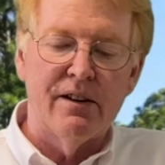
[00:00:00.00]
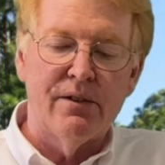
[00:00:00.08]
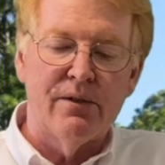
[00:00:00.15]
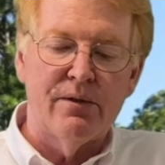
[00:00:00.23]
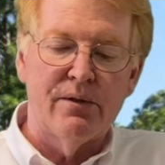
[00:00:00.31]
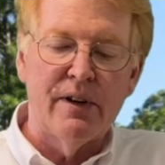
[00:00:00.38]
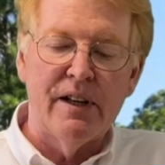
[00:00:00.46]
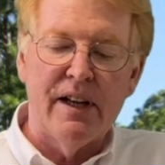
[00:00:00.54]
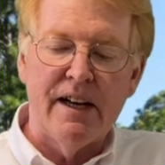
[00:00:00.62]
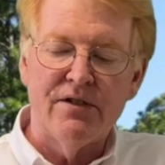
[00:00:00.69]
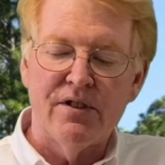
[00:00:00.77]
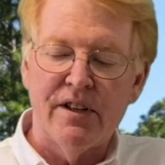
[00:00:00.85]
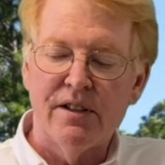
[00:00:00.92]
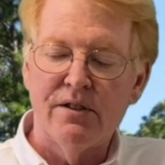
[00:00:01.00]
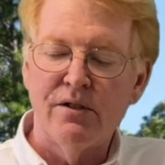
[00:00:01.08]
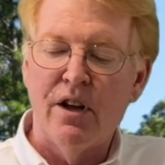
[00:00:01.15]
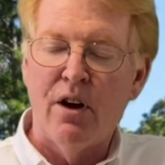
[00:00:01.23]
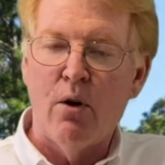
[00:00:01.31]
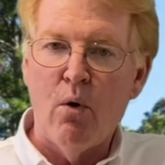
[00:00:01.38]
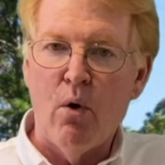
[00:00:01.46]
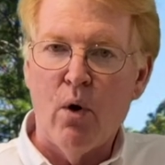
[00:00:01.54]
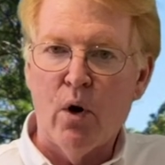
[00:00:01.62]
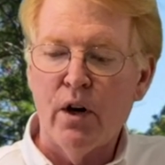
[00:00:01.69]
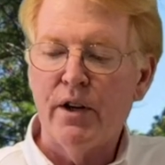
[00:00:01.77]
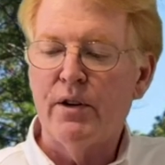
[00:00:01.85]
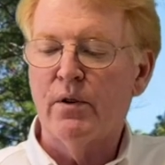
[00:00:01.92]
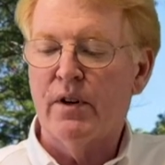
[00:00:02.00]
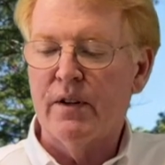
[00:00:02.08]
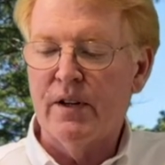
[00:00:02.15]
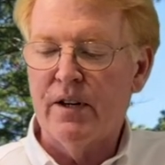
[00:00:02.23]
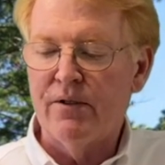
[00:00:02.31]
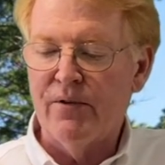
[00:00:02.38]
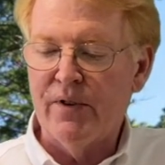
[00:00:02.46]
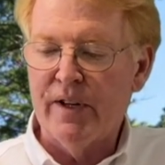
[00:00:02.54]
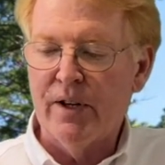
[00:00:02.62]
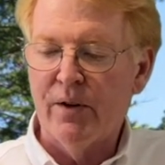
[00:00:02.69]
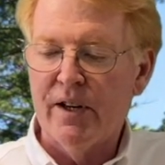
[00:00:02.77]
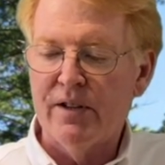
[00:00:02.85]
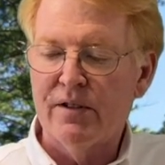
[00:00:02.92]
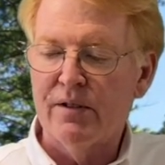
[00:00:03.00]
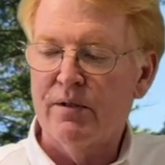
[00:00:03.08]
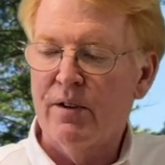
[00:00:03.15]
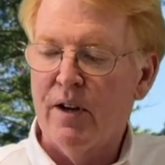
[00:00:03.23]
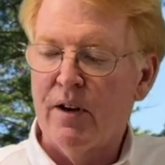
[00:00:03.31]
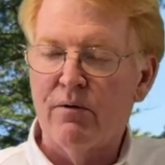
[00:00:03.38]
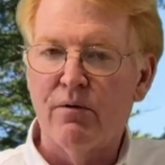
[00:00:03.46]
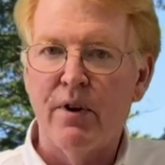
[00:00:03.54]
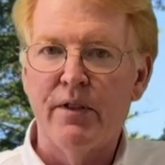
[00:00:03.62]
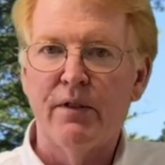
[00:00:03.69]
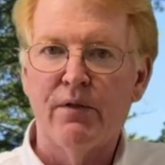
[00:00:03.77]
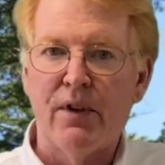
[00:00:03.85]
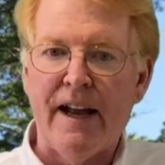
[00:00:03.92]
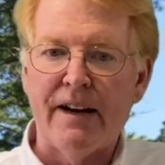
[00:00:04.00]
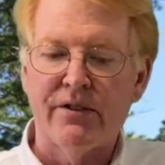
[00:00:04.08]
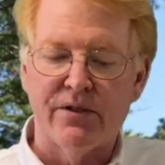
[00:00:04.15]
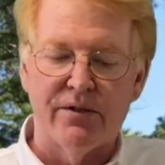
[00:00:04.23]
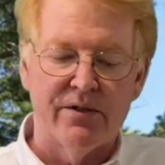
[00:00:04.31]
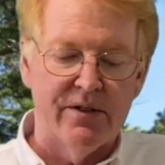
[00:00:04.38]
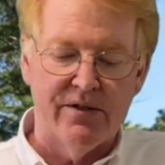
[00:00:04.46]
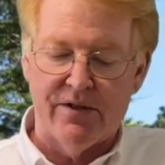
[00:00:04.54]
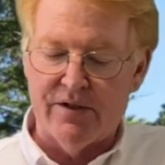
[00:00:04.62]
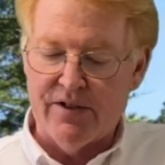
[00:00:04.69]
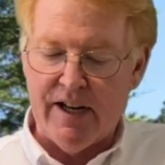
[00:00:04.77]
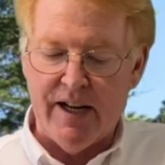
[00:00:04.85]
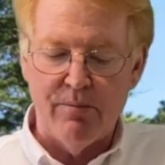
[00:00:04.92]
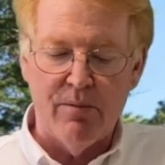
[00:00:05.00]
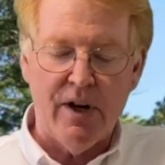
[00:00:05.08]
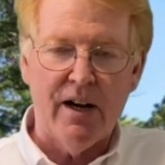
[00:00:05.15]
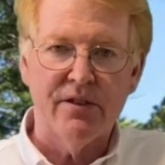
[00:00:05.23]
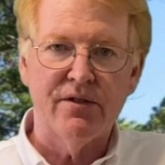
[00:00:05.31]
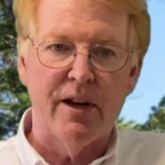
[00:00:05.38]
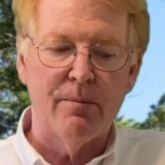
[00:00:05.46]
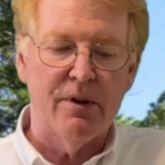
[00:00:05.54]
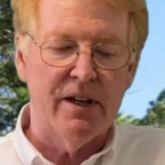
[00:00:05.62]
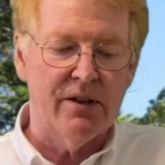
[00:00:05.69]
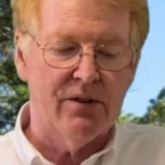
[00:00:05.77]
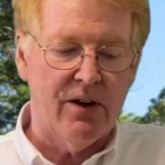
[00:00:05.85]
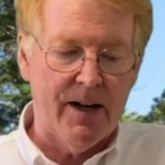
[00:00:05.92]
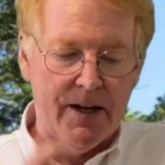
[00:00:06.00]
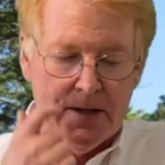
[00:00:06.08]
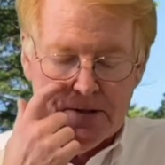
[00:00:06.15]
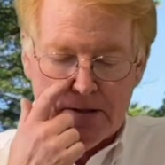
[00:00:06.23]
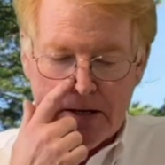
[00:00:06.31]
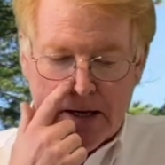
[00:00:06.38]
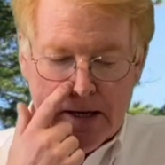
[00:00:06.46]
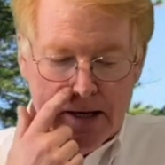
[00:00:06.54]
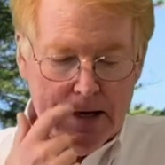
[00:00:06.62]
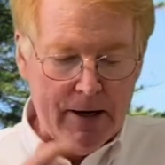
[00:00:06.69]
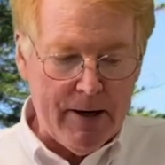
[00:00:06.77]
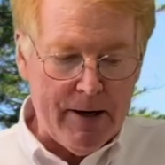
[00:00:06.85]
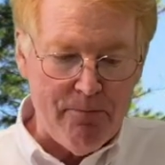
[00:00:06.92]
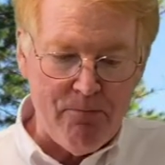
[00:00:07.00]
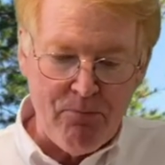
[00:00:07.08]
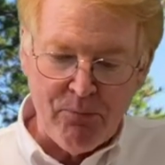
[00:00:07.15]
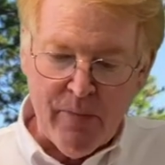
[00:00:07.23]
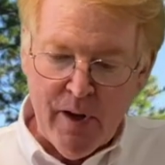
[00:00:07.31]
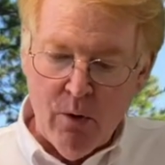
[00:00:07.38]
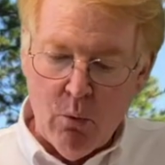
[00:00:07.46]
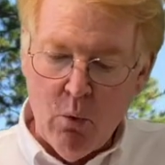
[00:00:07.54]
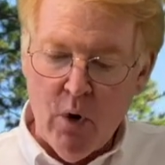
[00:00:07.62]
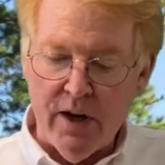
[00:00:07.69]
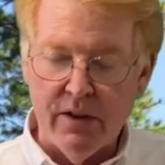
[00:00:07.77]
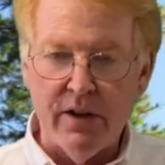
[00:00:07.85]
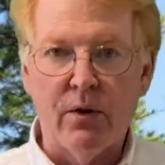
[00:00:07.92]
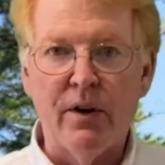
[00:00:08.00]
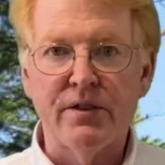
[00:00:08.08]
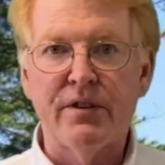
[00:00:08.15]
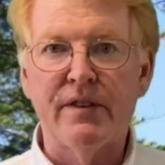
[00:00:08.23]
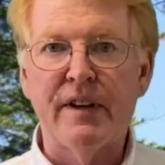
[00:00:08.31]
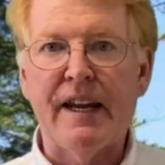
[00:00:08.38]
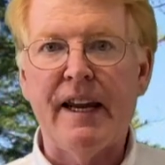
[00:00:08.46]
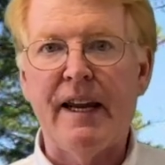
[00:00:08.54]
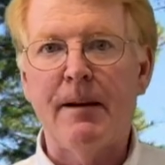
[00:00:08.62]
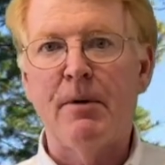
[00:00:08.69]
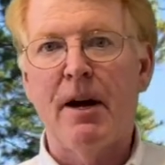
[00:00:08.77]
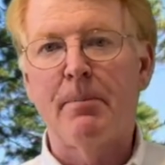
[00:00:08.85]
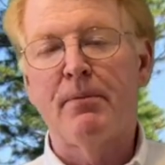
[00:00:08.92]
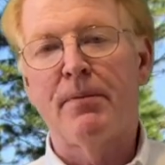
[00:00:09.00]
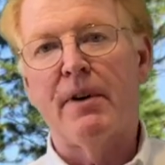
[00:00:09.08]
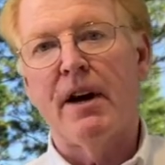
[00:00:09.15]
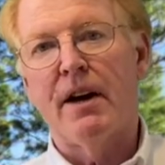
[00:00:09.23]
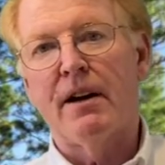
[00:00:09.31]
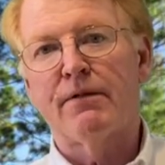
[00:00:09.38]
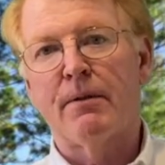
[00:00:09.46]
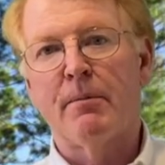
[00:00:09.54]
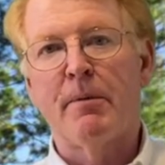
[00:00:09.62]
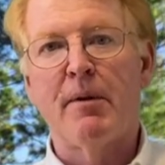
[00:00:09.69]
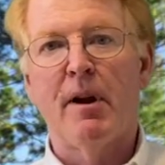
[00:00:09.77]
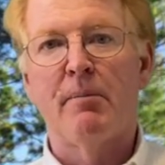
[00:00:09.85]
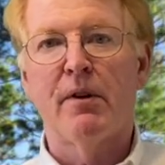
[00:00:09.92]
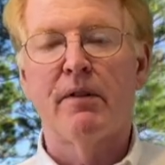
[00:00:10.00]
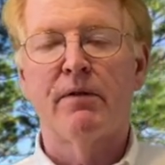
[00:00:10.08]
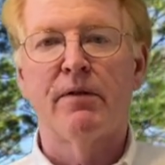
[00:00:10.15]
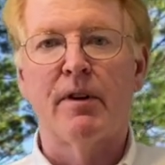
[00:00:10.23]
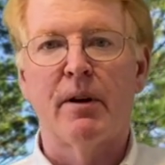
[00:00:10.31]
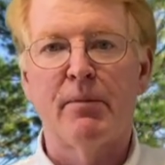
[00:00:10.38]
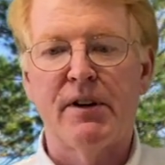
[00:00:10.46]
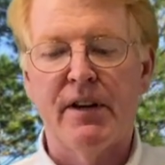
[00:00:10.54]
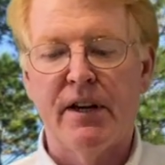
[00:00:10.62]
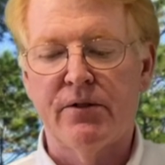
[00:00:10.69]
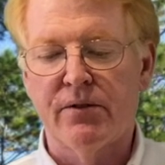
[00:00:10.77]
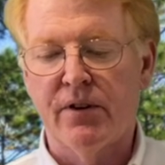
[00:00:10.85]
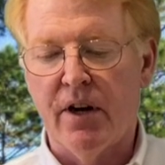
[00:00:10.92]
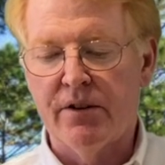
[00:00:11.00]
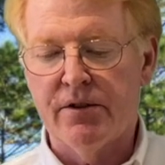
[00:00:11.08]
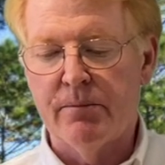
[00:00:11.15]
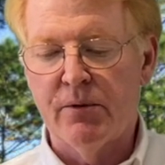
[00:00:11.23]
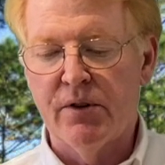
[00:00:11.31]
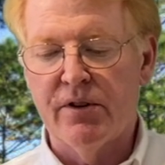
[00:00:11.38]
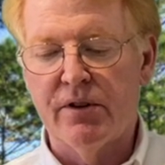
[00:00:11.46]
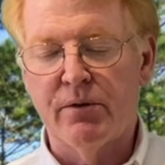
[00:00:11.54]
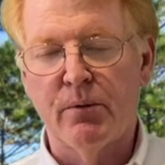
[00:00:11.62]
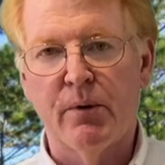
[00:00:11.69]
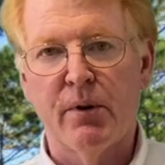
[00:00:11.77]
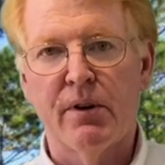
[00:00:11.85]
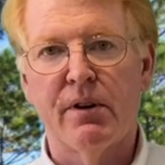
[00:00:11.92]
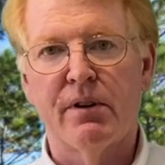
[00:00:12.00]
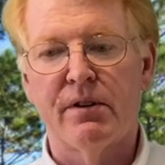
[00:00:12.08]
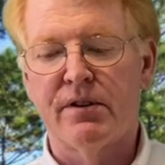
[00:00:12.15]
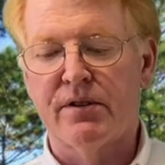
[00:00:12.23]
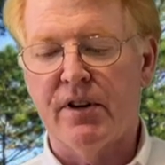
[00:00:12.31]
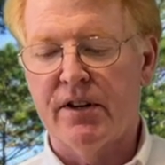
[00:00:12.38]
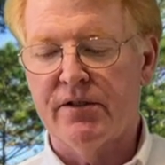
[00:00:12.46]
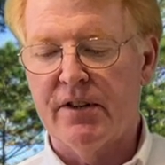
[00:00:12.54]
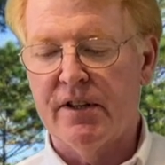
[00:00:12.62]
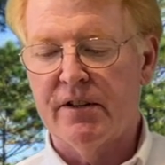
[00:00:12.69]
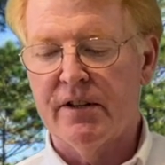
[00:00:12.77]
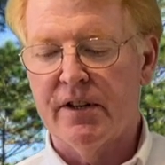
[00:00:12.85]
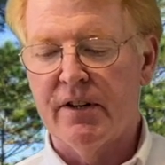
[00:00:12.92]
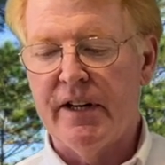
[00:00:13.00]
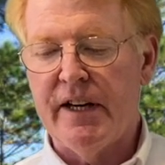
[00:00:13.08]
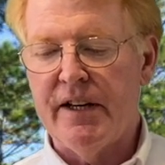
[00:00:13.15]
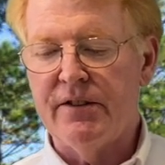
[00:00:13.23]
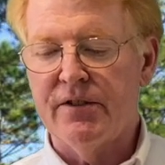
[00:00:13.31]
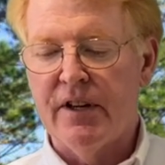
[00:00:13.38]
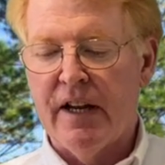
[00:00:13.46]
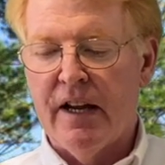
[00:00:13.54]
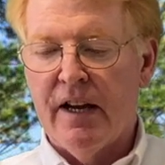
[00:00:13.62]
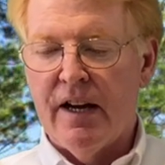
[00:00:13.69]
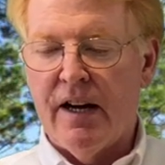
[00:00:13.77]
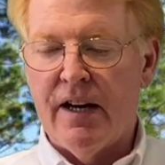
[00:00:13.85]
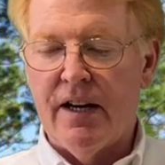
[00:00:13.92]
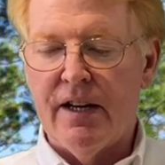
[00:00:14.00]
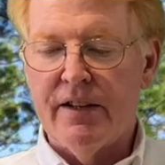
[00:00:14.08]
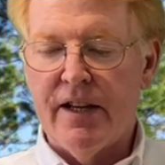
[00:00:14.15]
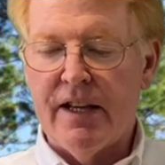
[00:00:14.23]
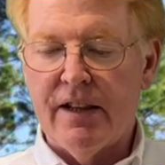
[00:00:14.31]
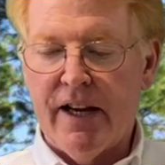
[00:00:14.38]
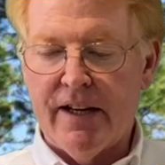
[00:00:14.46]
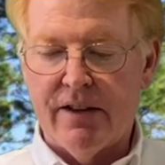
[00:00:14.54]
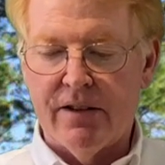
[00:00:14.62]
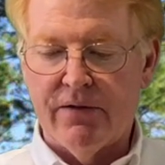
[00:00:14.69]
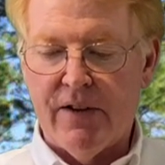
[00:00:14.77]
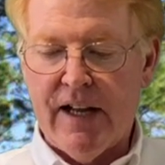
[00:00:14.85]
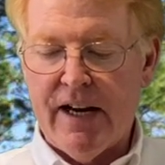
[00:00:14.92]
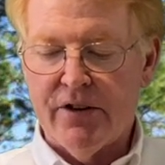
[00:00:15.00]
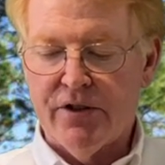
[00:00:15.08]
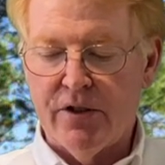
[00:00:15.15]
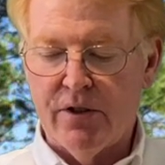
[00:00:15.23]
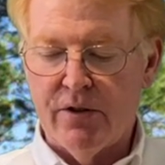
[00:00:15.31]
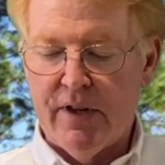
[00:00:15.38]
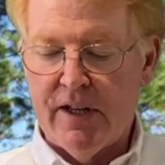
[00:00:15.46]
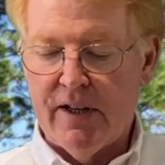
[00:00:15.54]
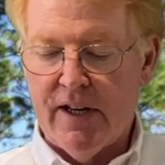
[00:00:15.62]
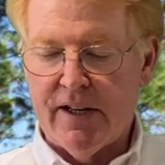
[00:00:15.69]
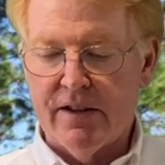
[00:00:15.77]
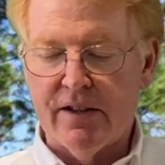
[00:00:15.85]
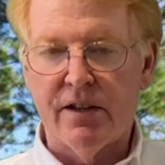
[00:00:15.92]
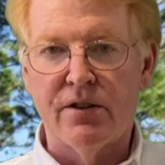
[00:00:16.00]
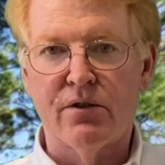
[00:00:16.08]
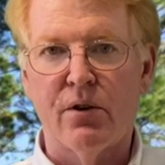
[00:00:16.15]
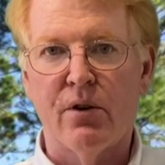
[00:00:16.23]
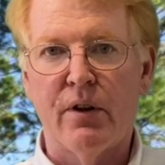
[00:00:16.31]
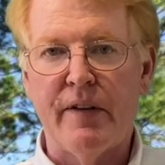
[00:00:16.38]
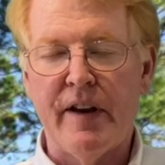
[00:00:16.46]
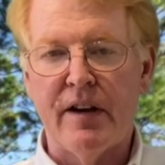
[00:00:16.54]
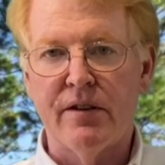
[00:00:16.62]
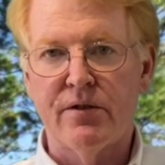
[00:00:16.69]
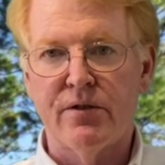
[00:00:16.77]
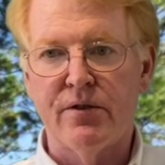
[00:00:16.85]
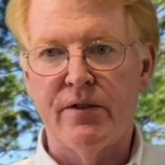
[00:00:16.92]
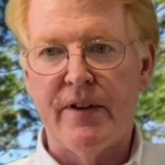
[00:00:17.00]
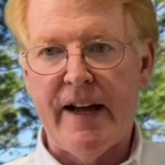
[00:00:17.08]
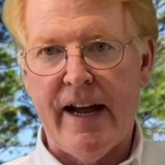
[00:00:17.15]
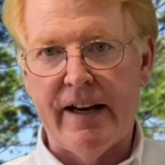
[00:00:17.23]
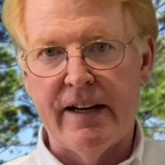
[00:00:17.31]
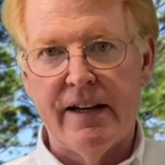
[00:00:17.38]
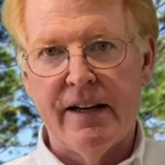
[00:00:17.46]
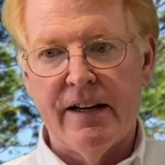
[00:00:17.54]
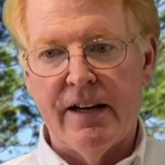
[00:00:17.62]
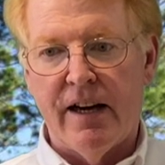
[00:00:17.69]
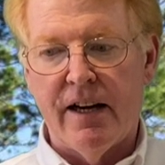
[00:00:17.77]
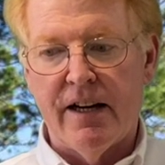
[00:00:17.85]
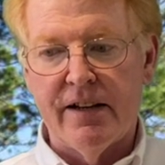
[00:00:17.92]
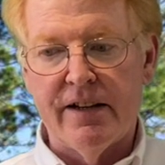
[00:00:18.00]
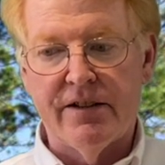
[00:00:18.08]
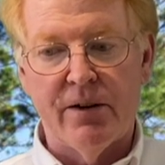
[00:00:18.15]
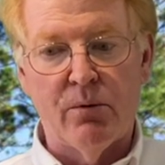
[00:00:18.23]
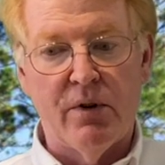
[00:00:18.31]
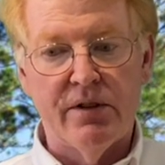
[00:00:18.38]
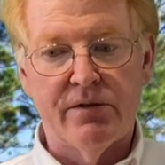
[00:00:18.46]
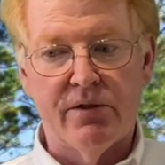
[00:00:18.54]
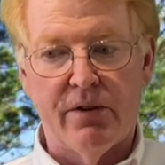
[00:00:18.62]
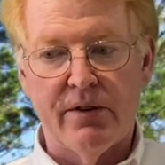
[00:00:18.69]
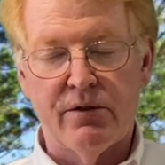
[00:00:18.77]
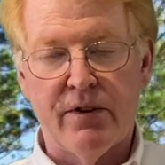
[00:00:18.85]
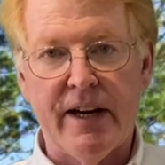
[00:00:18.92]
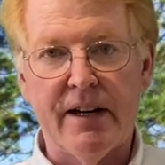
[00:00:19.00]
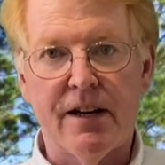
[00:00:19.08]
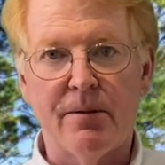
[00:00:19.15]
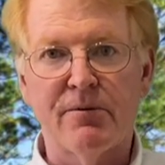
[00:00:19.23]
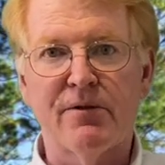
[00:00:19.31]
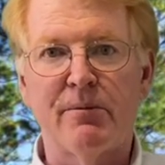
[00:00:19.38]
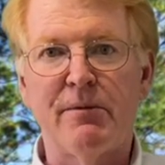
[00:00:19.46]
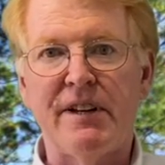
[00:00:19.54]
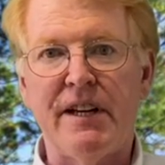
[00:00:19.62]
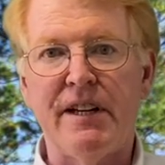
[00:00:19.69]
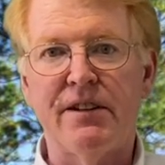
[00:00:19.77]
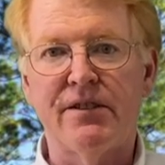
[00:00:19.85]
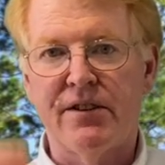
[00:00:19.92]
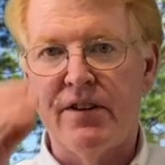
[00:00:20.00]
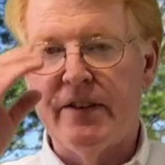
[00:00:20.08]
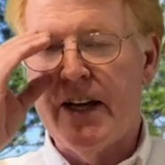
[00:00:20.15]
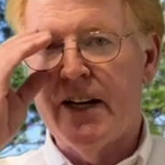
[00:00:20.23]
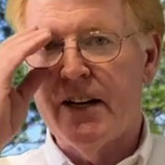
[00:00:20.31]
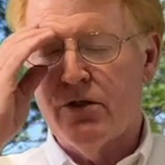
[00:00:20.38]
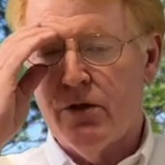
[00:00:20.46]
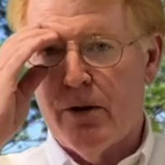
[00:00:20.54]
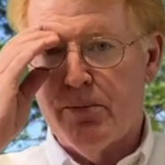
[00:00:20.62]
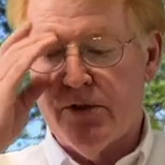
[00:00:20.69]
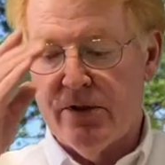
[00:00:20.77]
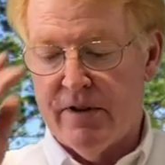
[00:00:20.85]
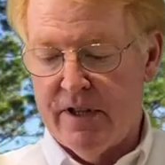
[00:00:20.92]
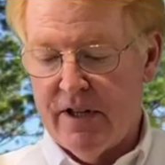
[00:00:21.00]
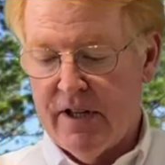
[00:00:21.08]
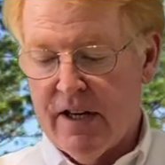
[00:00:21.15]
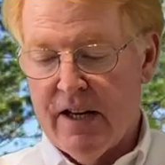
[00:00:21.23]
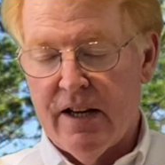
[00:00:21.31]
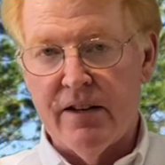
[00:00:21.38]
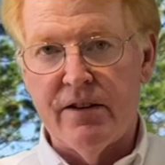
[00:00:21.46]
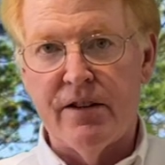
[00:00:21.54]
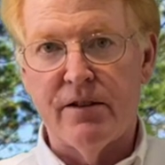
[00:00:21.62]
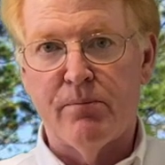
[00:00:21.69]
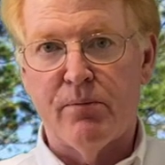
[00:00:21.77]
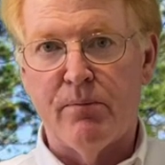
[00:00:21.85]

three light signal, or you can configure it to run the flashers. It's the same box, same electronics. Um, one of the questions that came up uh, from a number of uh, potential customers as we were discussing their needs, uh, they liked the flasher, they liked the controller, they understood that. and uh, they said, well, so the train comes from the east, then it trips the, the